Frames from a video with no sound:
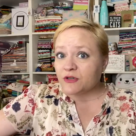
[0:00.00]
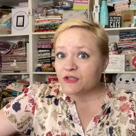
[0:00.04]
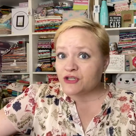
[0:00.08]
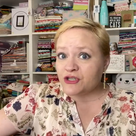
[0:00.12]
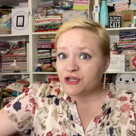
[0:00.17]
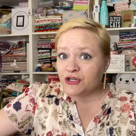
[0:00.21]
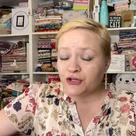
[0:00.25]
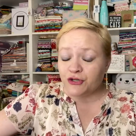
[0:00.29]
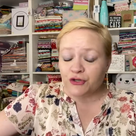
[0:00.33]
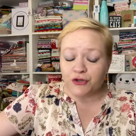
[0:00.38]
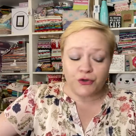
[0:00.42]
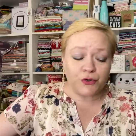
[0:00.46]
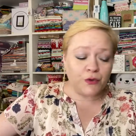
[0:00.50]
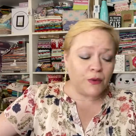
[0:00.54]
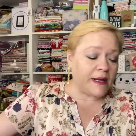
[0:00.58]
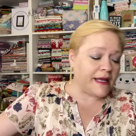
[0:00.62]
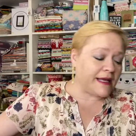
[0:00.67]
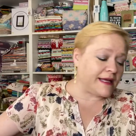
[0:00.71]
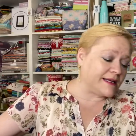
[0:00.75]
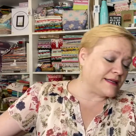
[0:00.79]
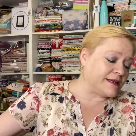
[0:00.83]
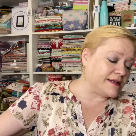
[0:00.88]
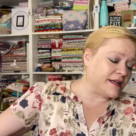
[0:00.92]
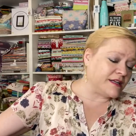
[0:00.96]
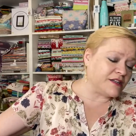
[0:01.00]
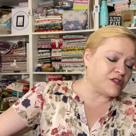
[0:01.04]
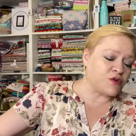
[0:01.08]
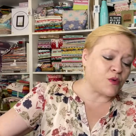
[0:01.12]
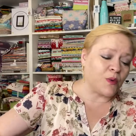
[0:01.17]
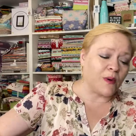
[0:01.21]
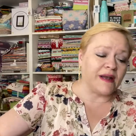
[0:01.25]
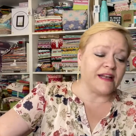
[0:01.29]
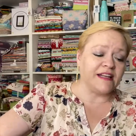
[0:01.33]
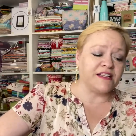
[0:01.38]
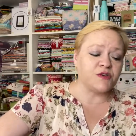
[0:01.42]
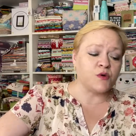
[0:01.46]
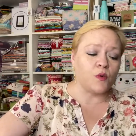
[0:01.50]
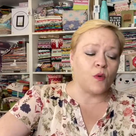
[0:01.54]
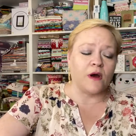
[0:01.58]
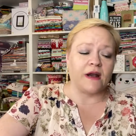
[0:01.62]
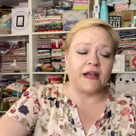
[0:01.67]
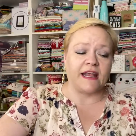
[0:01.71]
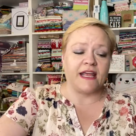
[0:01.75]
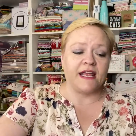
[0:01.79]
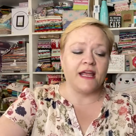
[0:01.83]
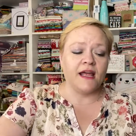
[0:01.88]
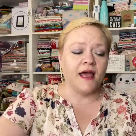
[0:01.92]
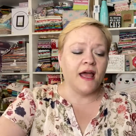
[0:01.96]
two in twenty
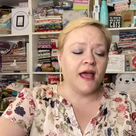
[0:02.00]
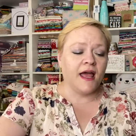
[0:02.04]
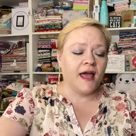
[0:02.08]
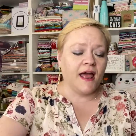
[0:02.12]
twenty,